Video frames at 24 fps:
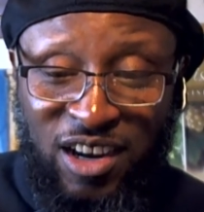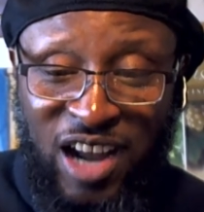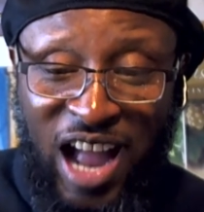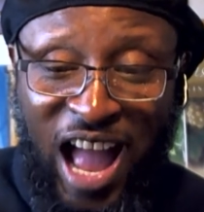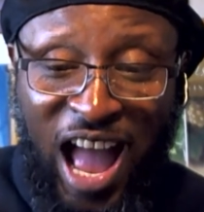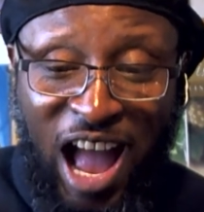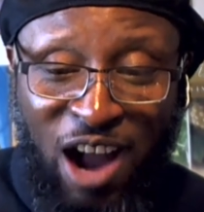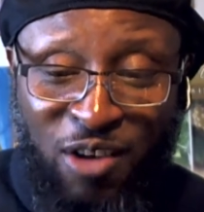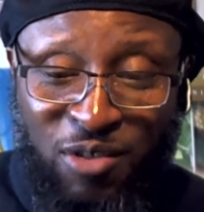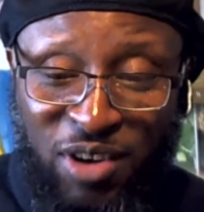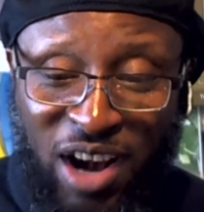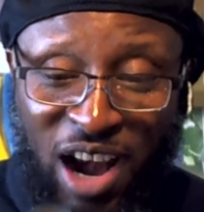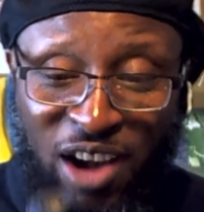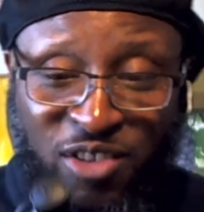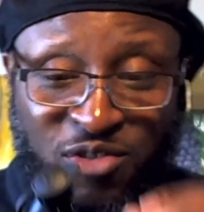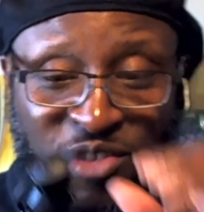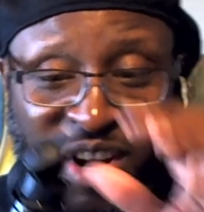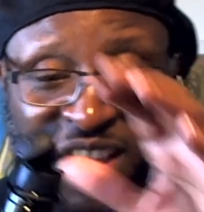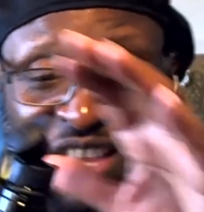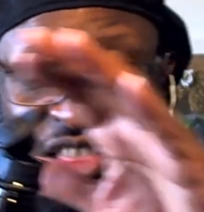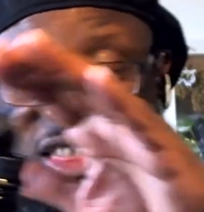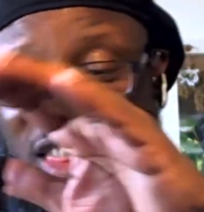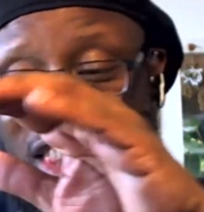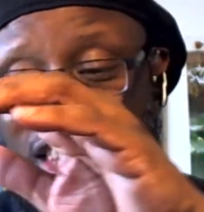How would I
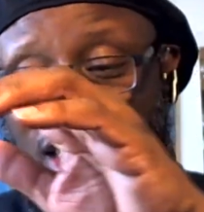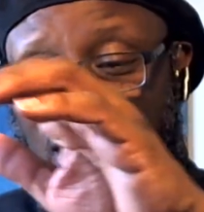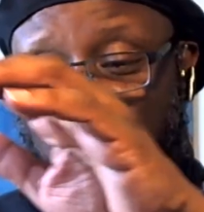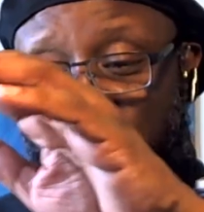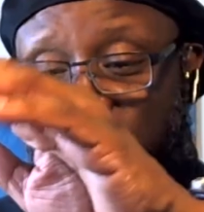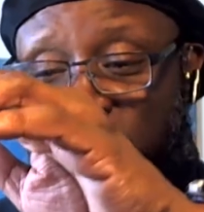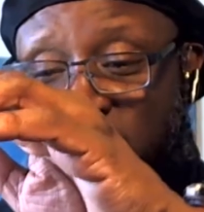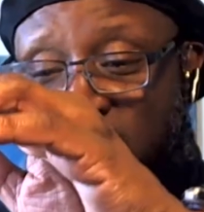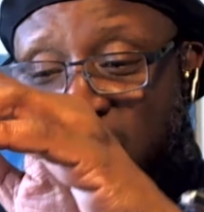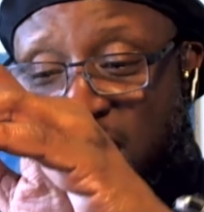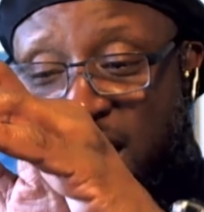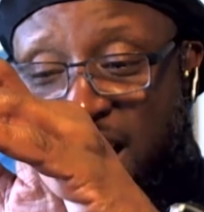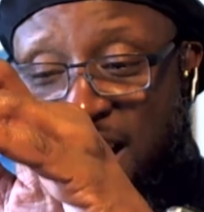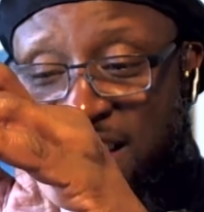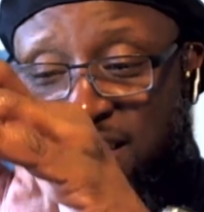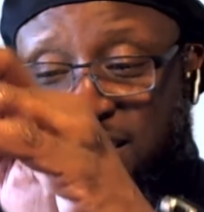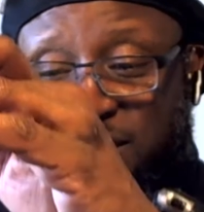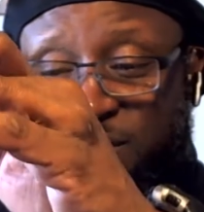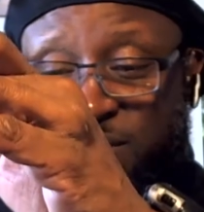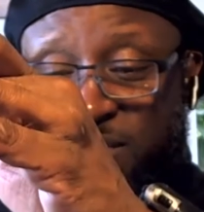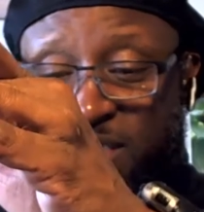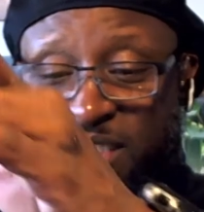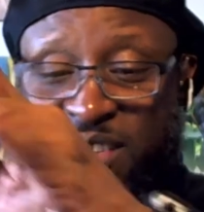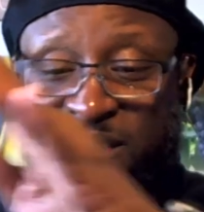rate these wines?
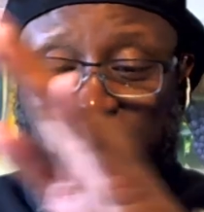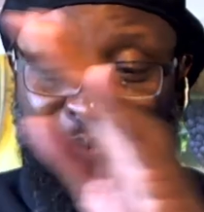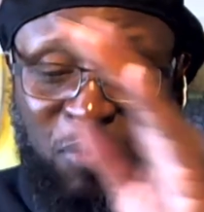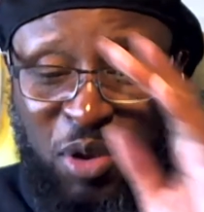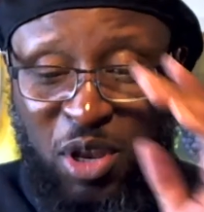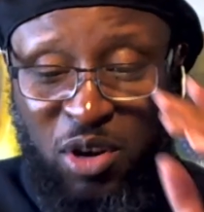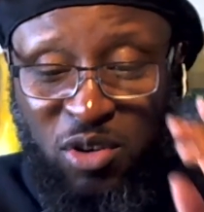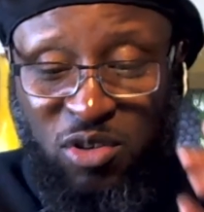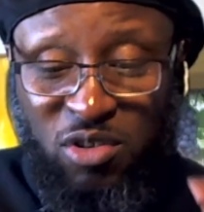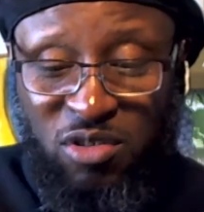Pinot